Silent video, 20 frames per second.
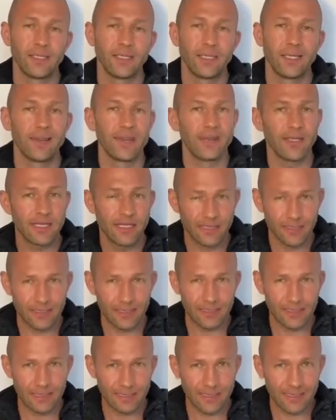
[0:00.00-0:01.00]
the
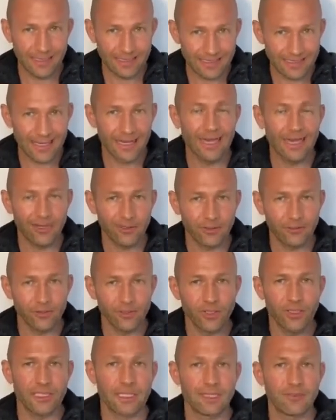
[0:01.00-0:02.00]
account
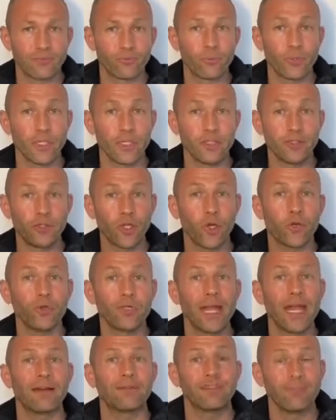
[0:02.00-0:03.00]
if we don't
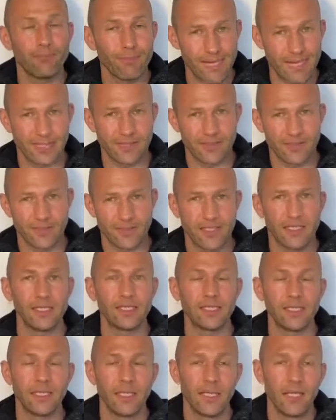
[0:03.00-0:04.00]
have the master
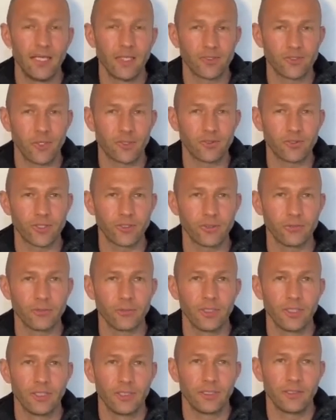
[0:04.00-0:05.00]
key. So till
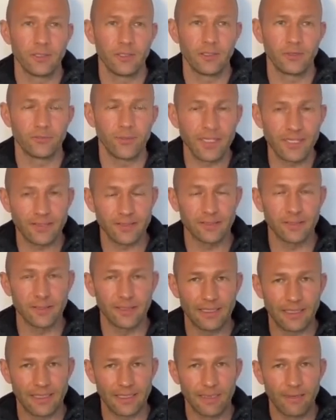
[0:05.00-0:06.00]

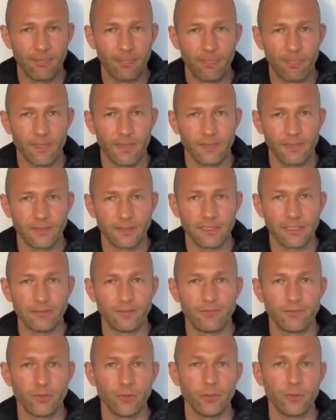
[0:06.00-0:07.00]
recently,
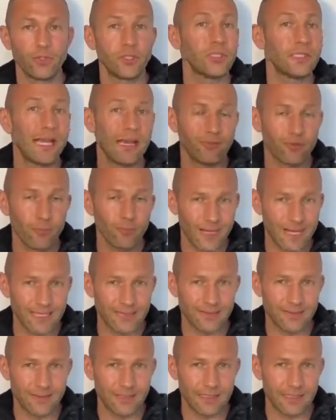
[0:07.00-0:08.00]
if you didn't have your
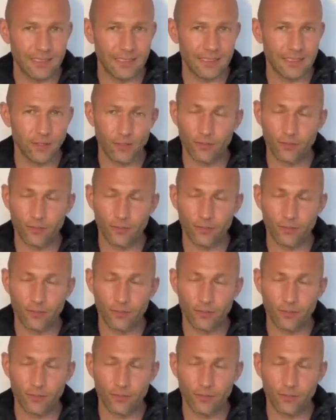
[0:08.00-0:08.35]
master key, or